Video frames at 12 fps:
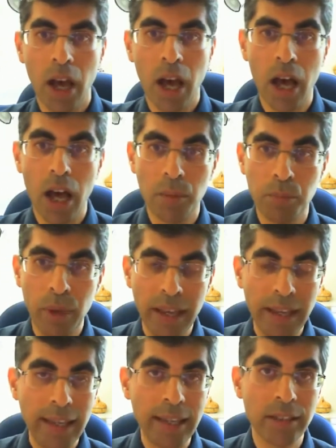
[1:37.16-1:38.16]
Um,
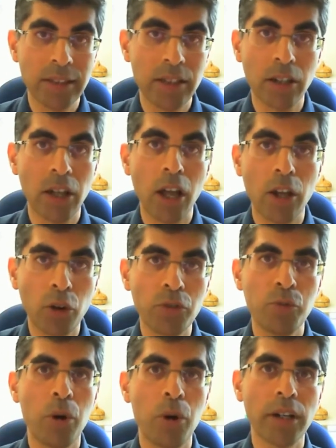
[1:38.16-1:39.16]
he has done a lot
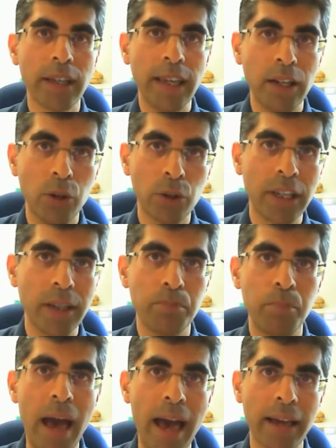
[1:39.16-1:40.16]
of work in looking
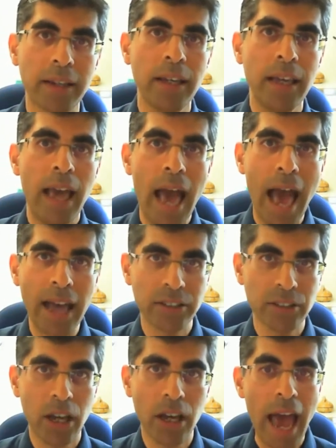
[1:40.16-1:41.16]
back at
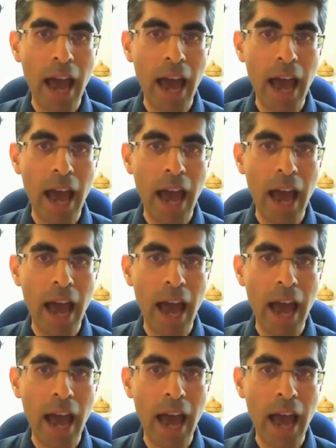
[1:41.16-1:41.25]
uh,